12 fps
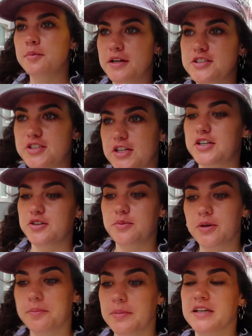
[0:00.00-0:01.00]
But I took an
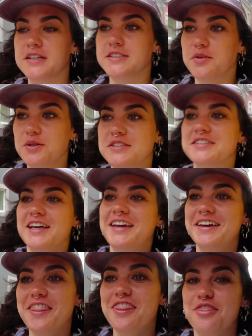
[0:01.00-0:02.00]
Uber because it was
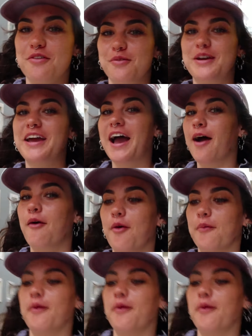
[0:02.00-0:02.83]
like a 3 hour